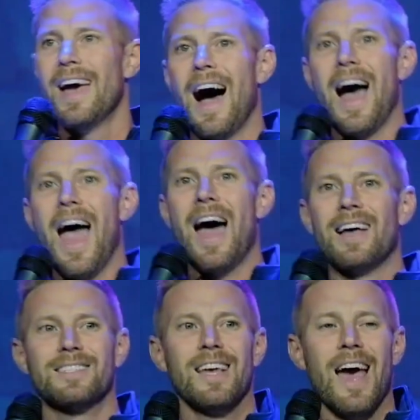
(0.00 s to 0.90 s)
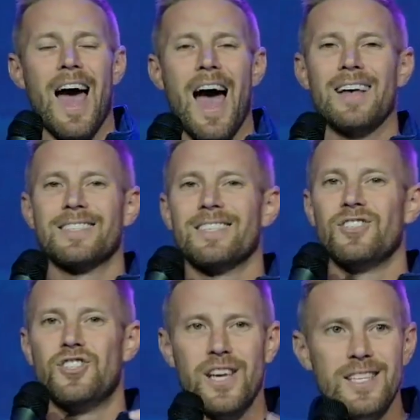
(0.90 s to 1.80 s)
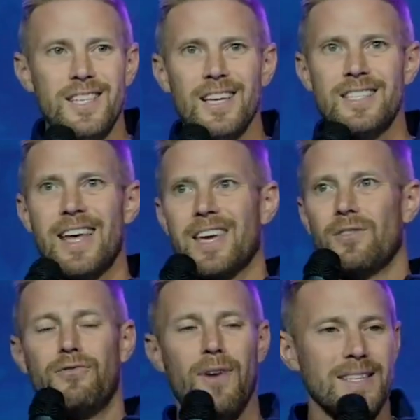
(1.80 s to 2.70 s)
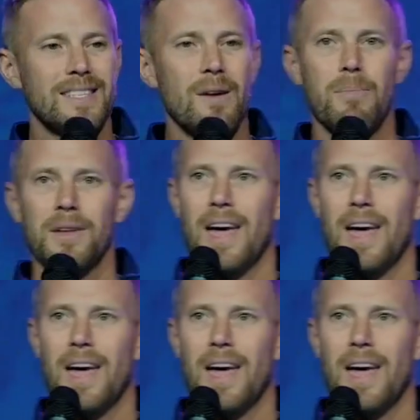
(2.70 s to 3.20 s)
has Jesus. They confess him, but they